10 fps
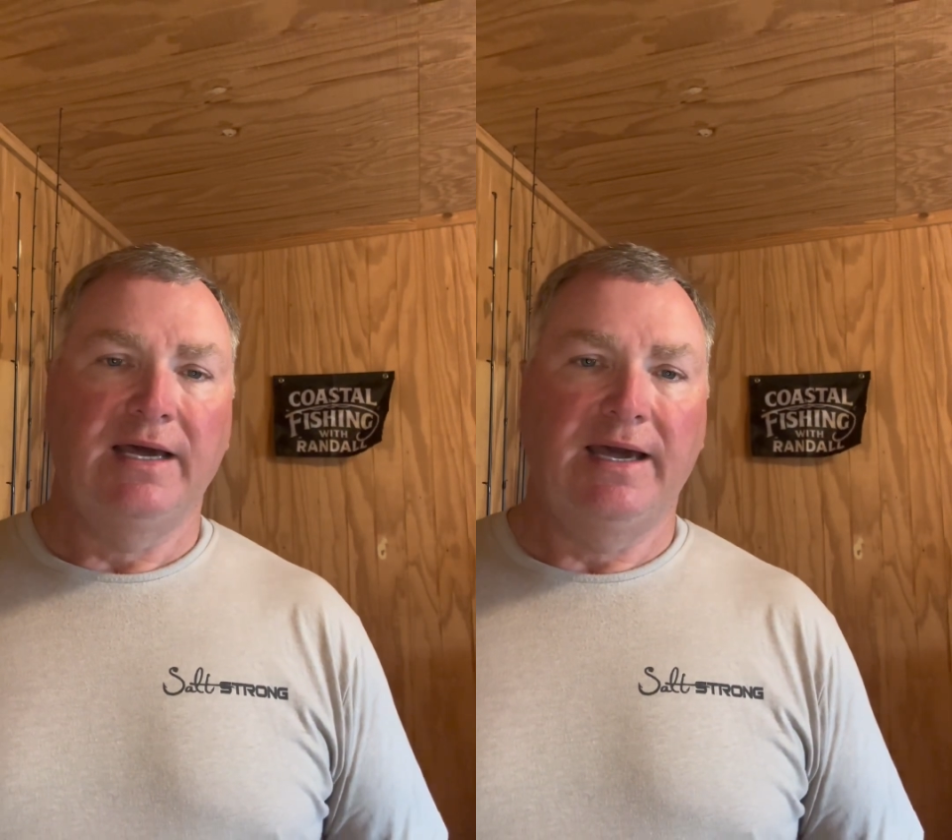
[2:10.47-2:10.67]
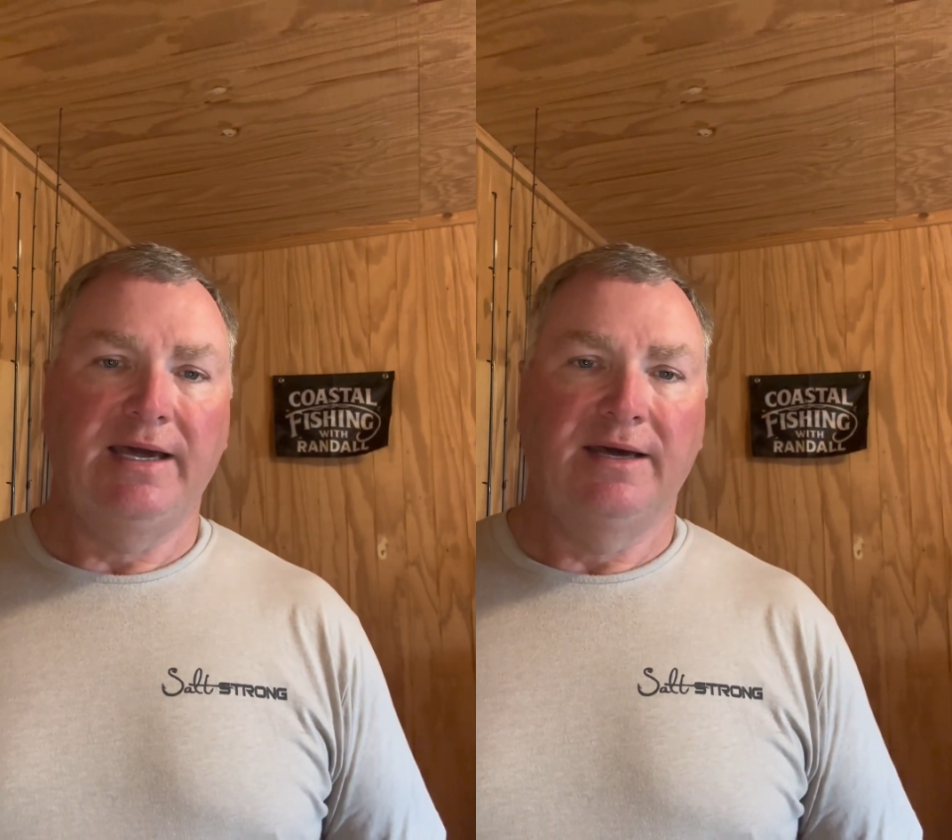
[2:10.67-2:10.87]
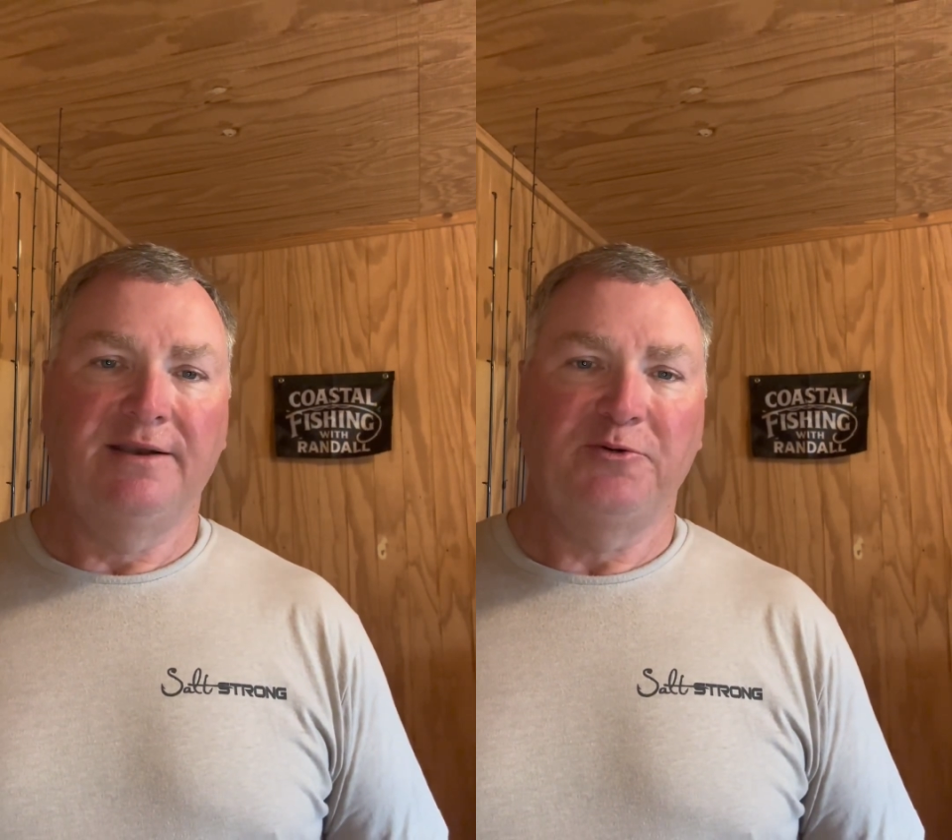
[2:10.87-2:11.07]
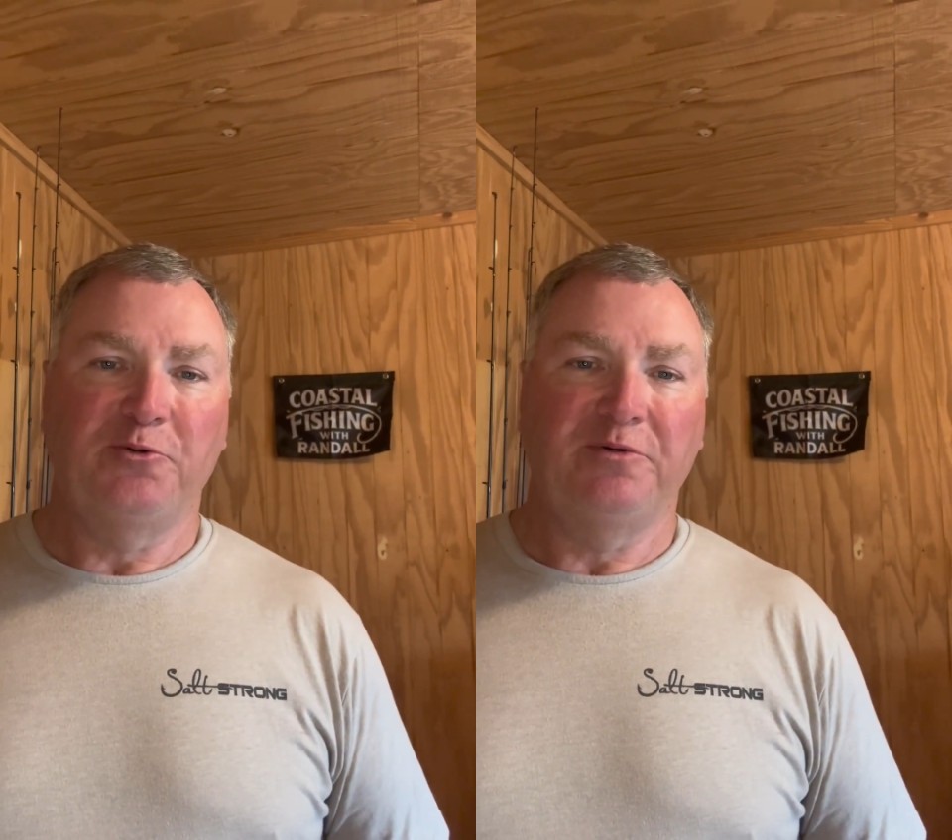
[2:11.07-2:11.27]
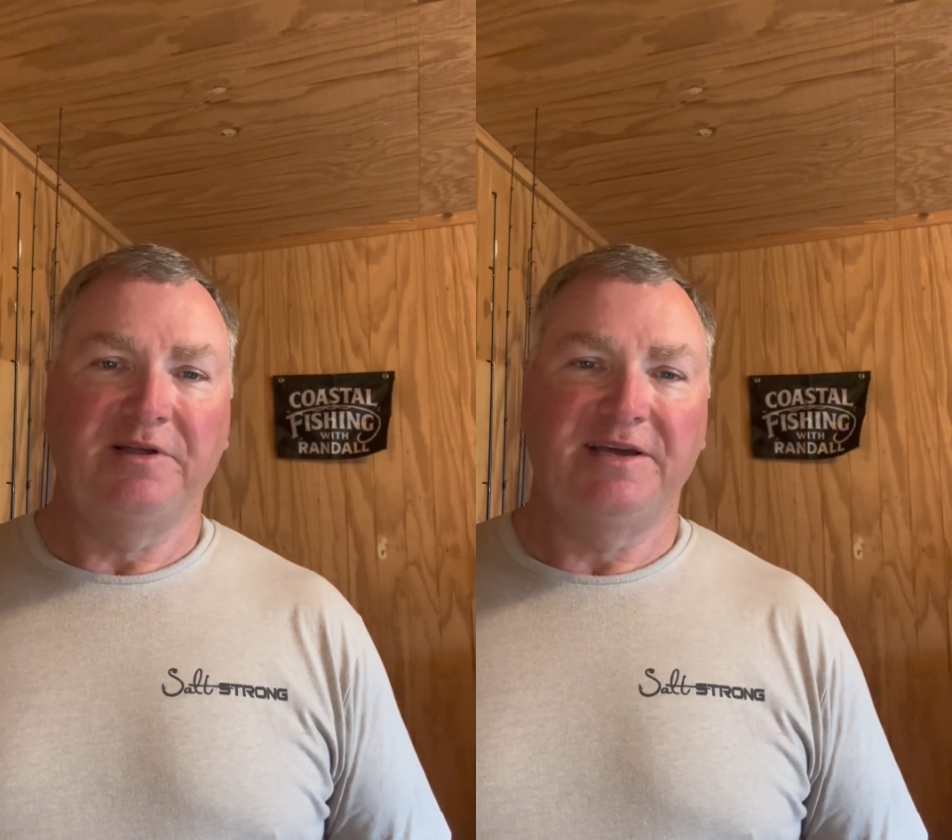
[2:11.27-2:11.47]
And
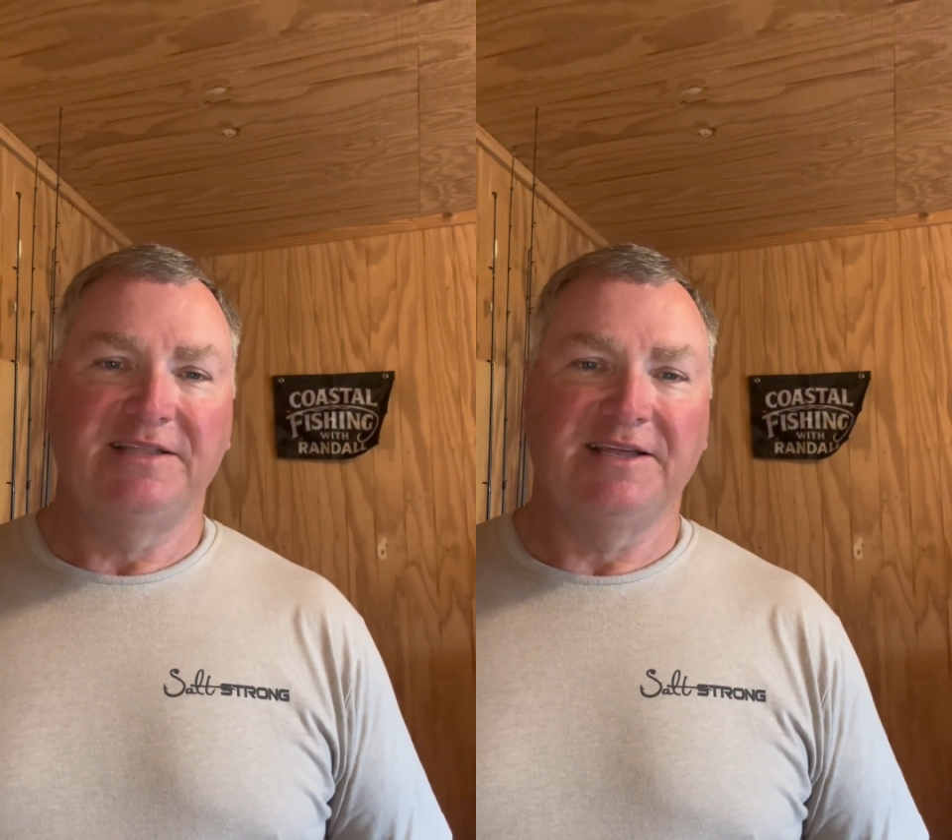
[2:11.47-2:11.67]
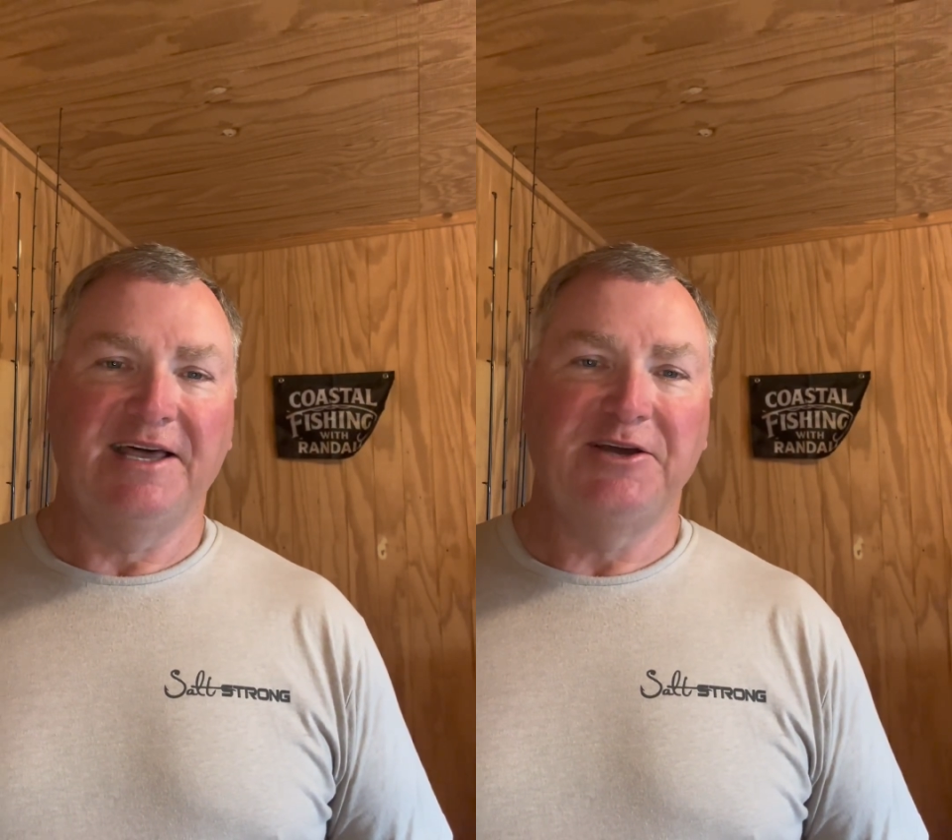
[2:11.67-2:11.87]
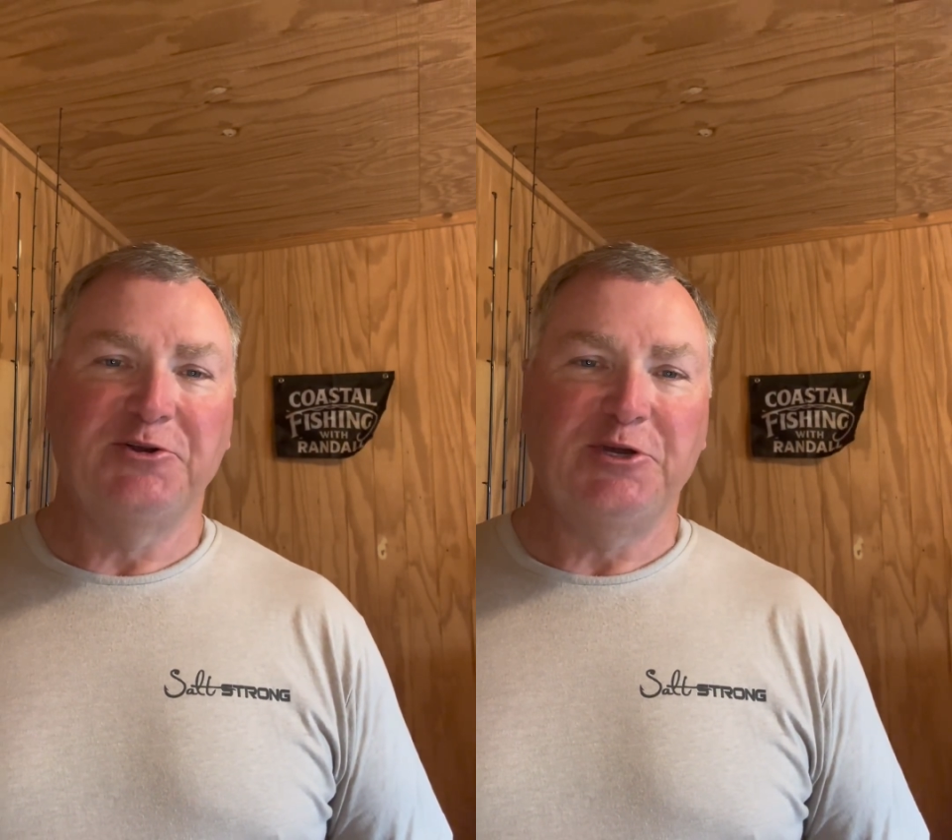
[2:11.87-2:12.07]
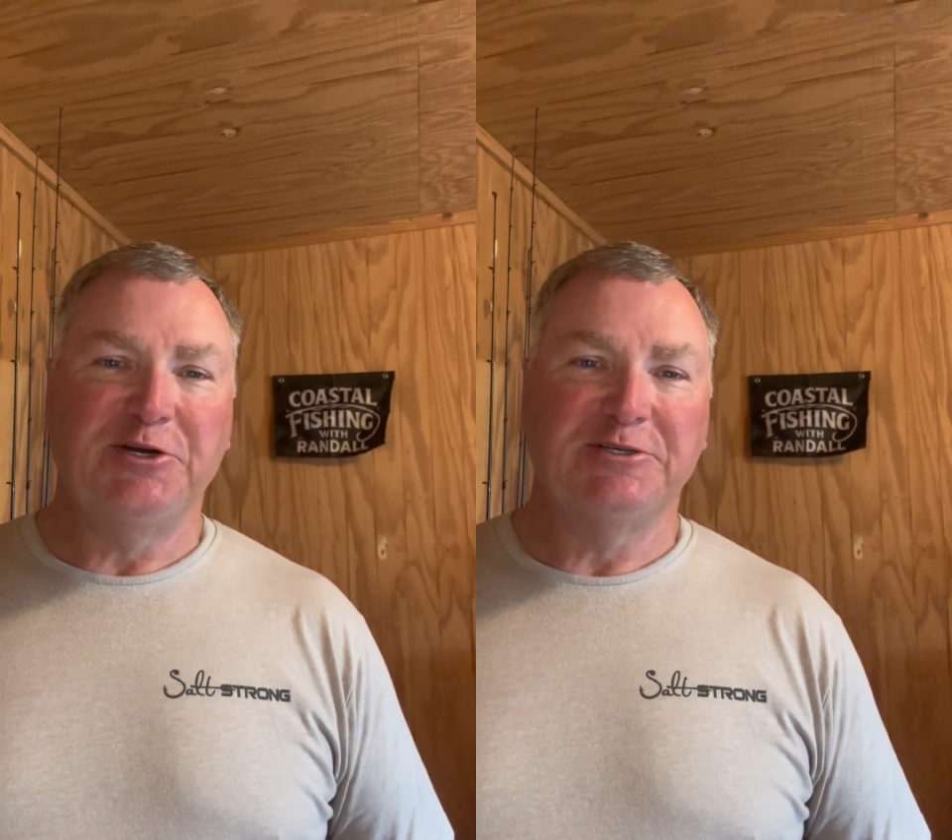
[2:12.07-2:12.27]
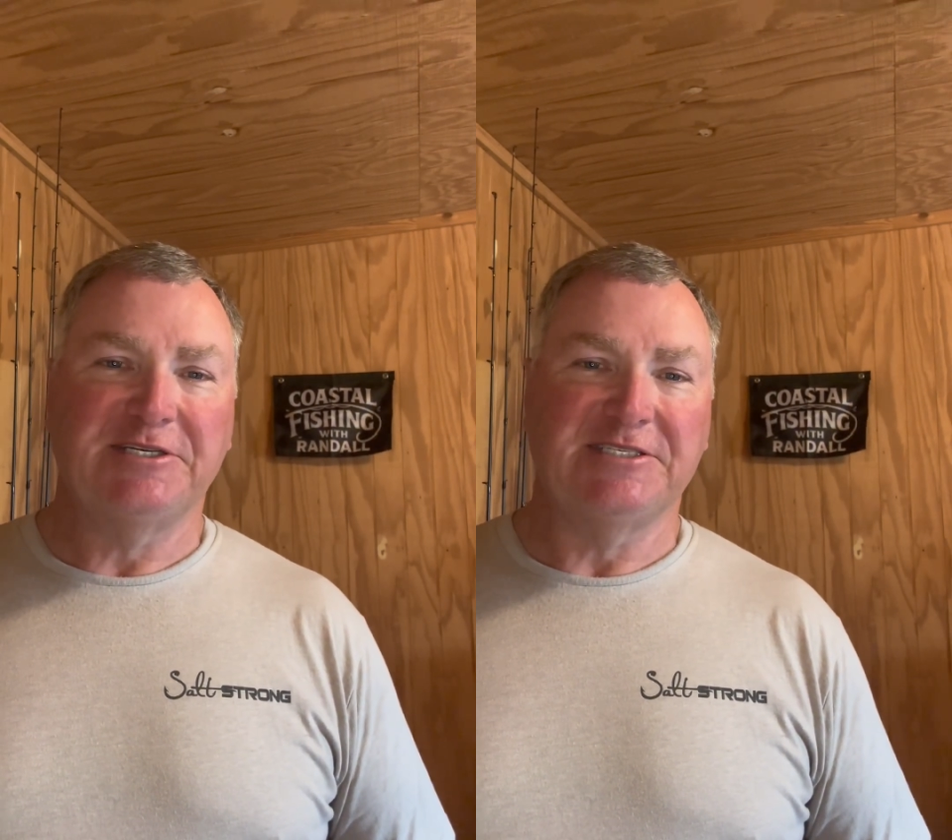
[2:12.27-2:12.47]
in the later years,